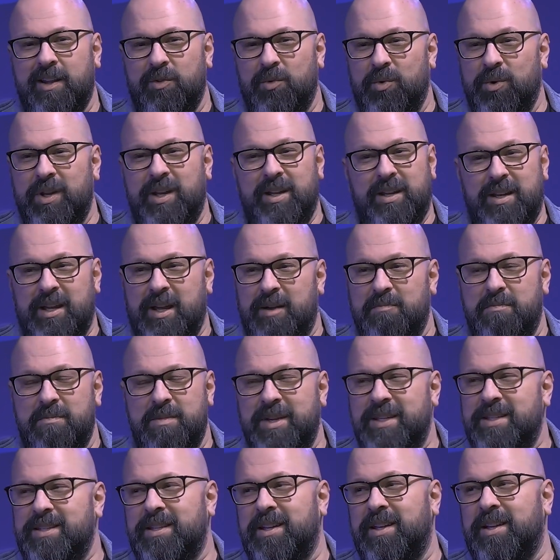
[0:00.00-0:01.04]
would end up
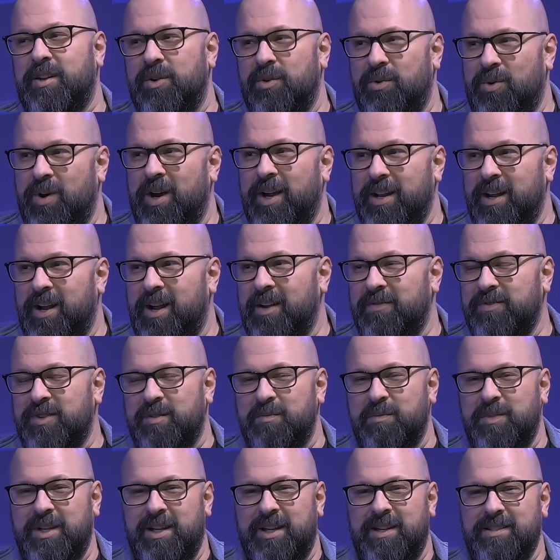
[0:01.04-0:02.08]
missing quite
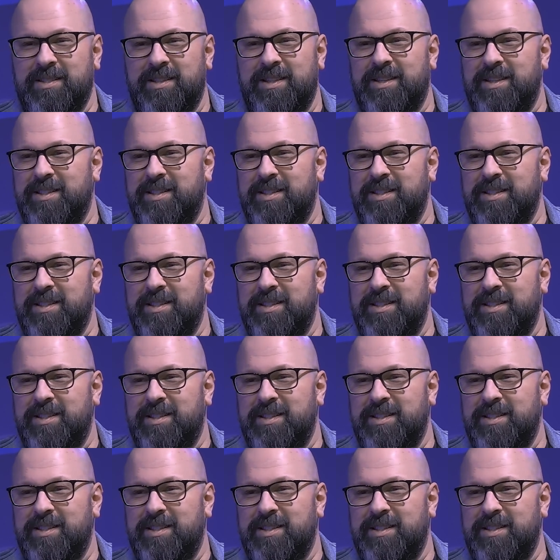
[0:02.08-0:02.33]
often because of the